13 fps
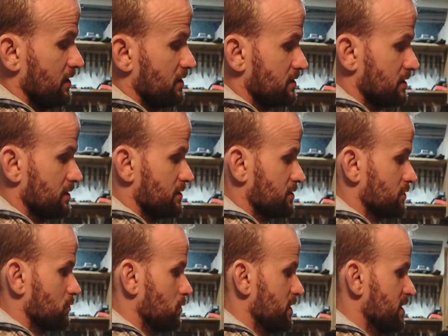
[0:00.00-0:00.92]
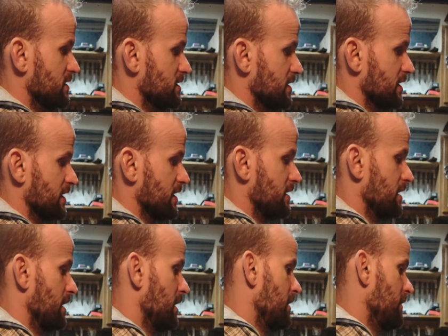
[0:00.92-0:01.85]
Start squeezing it,
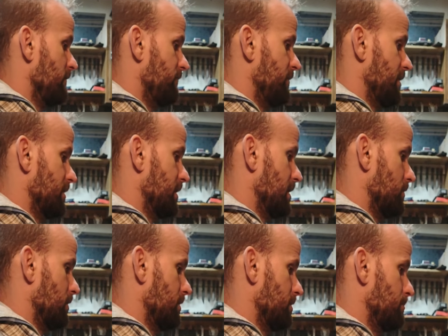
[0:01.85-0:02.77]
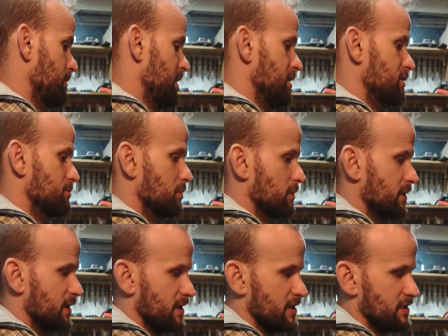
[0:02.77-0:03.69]
figure out where the pinch
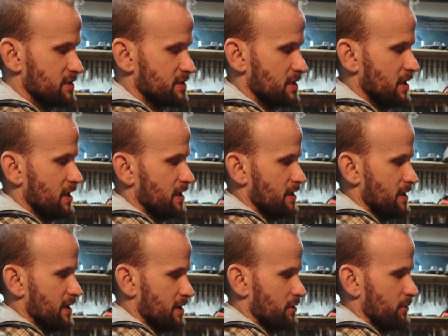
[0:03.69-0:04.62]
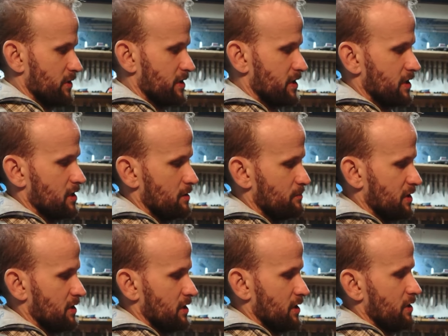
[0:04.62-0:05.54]
point is, narrow it up,
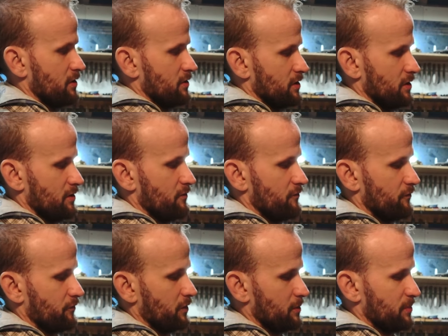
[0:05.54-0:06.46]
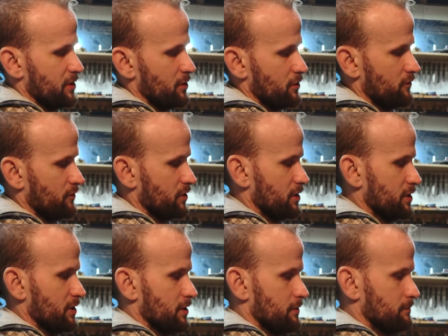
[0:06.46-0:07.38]
flip it
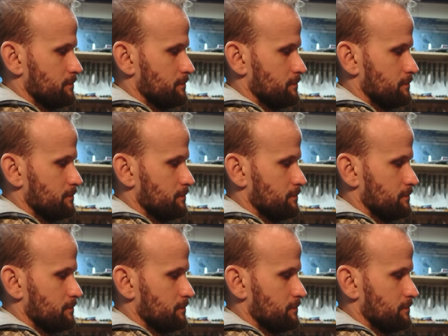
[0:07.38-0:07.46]
over.